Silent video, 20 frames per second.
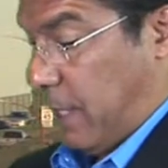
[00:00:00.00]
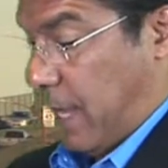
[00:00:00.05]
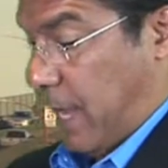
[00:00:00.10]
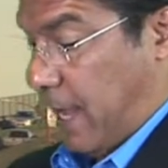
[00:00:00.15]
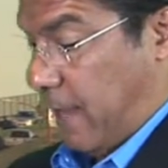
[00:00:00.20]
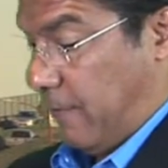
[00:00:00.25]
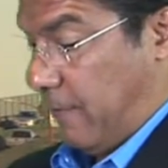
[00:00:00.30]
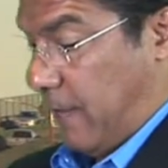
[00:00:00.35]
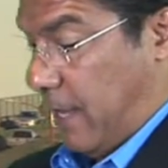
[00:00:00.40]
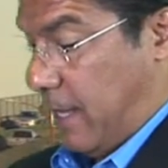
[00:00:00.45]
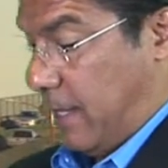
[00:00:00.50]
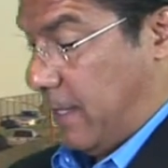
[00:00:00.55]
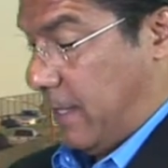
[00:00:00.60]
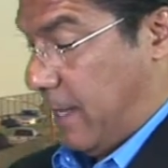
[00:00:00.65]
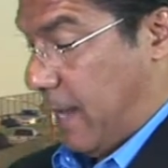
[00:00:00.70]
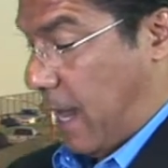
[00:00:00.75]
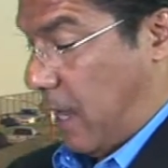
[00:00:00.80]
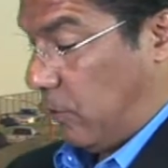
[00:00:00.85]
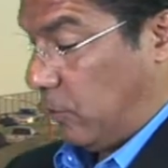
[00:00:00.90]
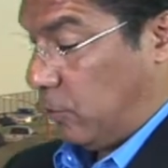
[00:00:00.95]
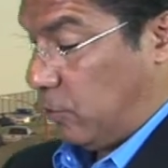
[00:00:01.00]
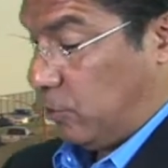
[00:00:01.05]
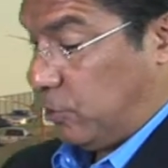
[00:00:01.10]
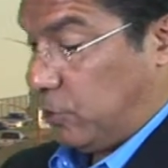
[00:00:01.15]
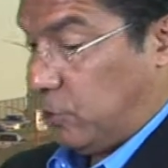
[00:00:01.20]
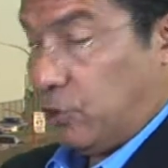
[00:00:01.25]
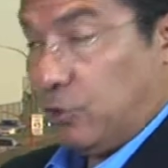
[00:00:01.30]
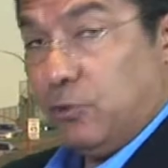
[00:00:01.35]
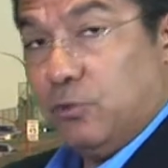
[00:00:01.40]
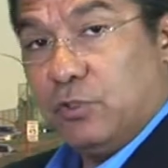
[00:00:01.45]
And then now there's
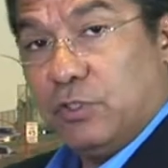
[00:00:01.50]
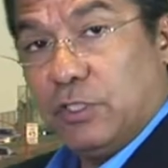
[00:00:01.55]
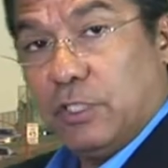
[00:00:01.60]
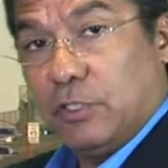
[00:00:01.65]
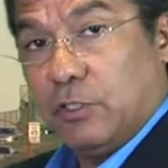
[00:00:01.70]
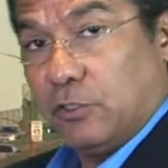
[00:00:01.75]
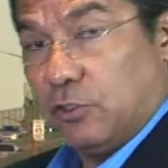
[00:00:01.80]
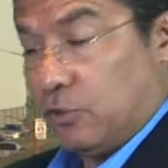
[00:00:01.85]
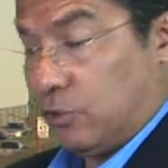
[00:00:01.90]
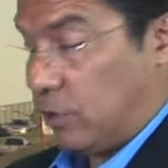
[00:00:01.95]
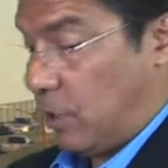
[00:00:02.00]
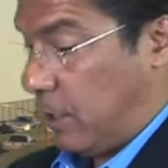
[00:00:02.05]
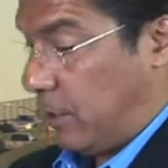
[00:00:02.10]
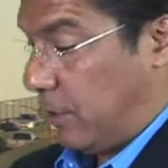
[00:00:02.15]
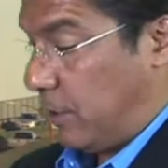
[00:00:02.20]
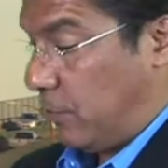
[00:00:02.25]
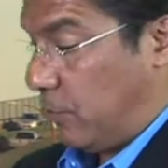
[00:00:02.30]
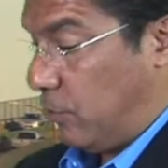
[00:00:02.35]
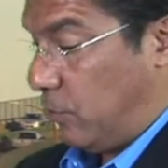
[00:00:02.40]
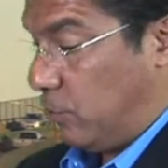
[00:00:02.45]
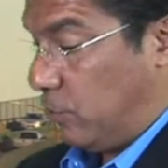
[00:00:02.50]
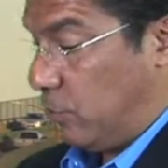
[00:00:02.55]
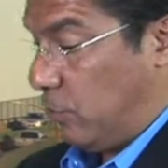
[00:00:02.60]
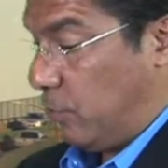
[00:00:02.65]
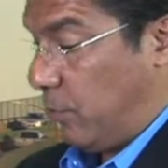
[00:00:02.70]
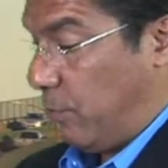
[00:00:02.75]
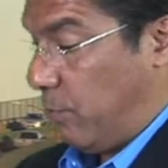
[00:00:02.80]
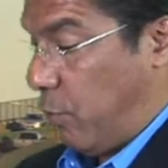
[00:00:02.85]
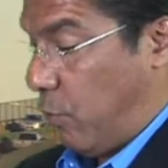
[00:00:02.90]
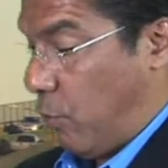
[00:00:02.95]
two signatures on here. There's the
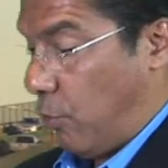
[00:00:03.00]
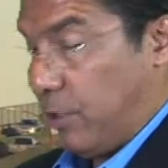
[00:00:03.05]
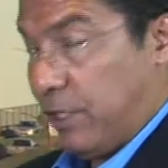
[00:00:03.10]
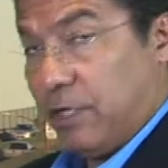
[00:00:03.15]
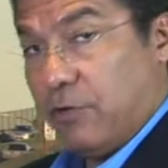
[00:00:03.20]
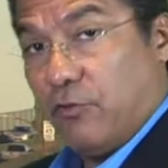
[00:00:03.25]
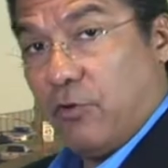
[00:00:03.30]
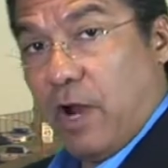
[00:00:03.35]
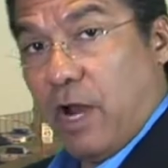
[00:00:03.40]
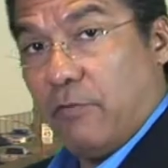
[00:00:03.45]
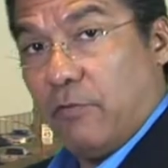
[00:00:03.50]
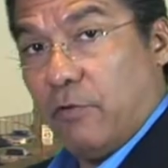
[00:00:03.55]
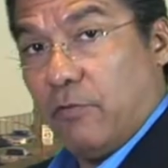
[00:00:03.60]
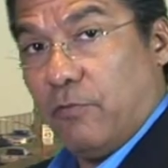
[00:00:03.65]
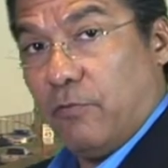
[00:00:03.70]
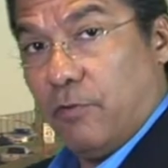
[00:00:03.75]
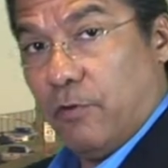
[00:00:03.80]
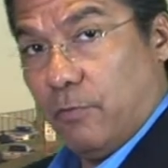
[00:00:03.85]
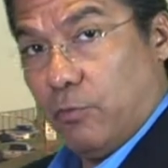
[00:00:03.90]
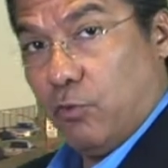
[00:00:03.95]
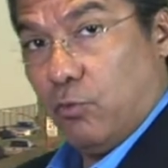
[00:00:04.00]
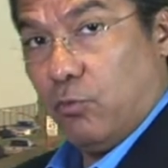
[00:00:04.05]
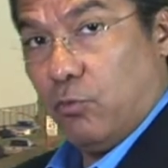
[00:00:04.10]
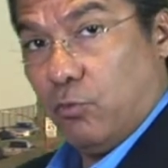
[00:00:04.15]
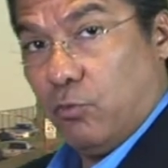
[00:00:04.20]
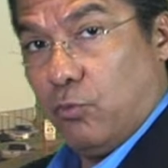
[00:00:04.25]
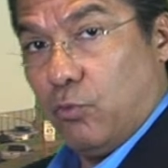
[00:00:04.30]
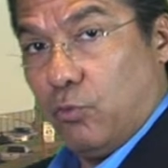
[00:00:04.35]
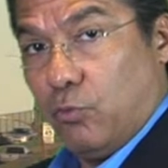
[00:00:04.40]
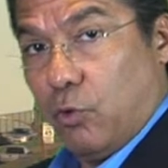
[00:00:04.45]
reporting driver who
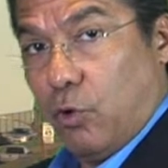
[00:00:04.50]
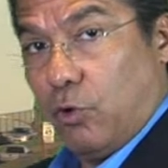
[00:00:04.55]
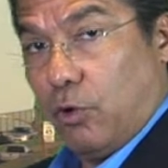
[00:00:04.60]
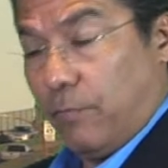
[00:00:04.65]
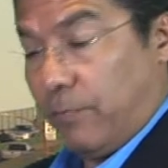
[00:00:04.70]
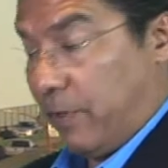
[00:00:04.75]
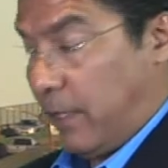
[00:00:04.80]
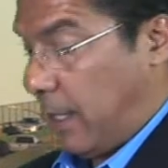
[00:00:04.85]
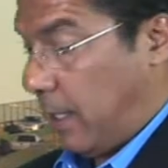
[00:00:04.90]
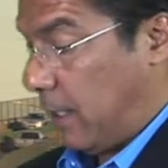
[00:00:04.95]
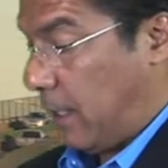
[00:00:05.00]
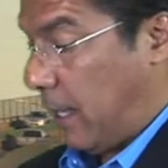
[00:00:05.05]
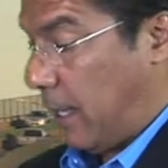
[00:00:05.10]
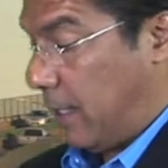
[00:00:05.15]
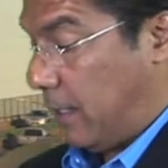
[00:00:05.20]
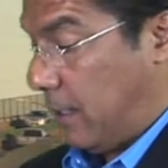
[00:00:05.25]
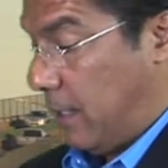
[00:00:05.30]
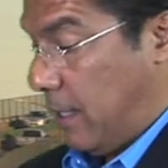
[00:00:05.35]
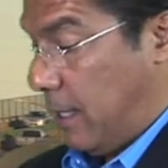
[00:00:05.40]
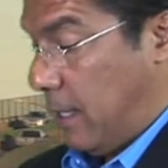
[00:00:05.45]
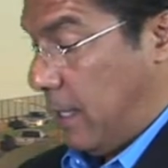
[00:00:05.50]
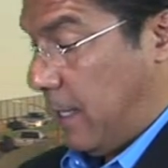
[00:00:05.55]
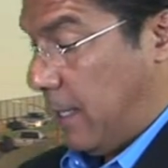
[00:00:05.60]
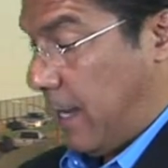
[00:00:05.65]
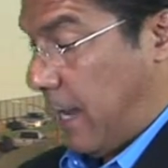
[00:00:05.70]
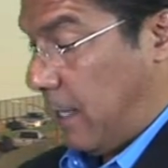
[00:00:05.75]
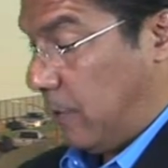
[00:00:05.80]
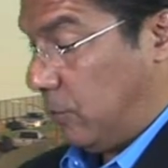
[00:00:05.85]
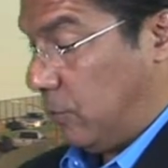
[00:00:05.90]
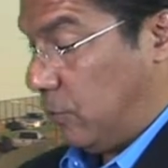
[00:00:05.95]
wrote up the headlight.
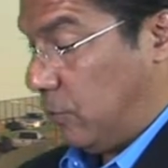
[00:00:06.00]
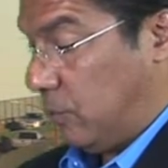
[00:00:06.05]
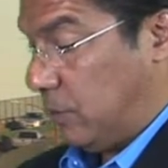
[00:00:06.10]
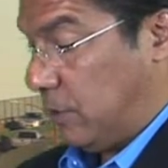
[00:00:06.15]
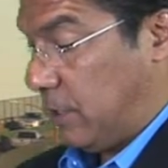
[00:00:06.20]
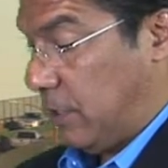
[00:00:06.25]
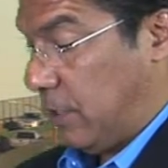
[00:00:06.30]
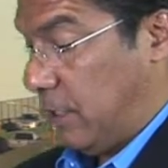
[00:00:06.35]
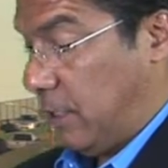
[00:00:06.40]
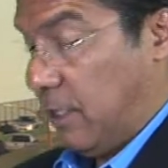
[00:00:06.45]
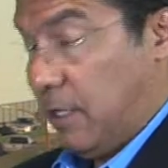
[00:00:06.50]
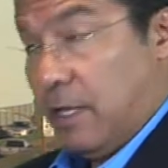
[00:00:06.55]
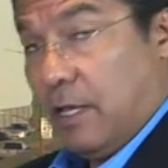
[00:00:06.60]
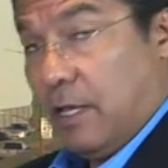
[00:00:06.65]
Now there's the